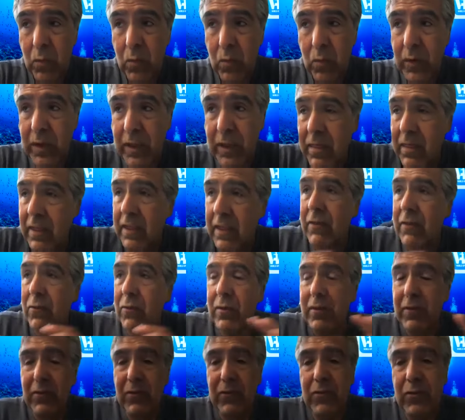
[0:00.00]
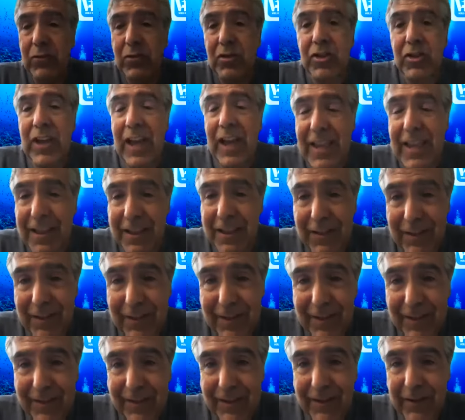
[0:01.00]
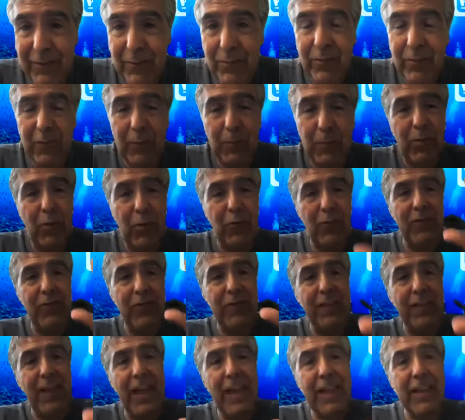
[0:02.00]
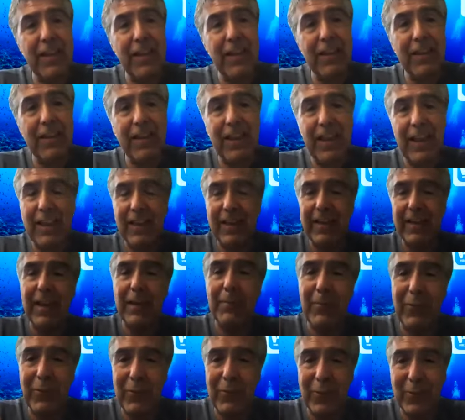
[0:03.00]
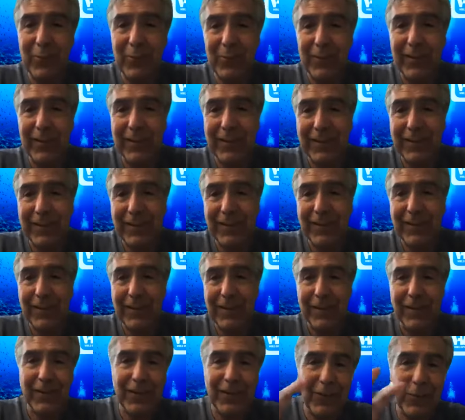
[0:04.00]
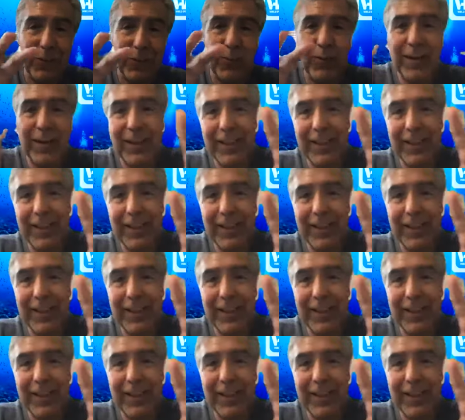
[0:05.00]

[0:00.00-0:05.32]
this was two giants. This was Poseidon and Neptune going